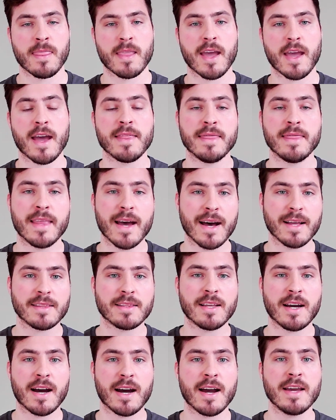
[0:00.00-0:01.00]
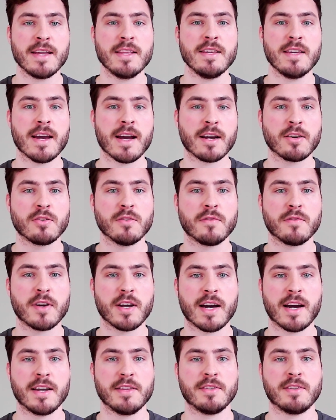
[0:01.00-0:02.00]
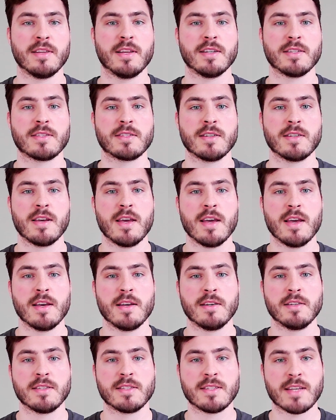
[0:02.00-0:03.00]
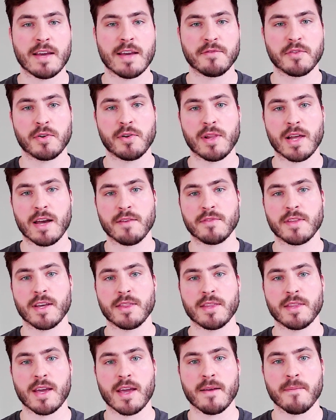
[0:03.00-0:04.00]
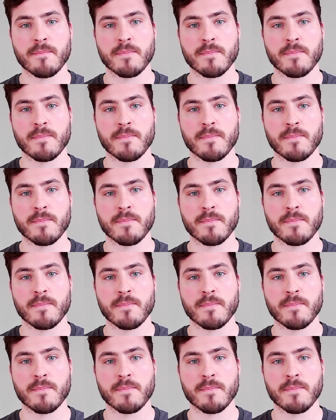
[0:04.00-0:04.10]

And that tiny act of kindness saved her life that day.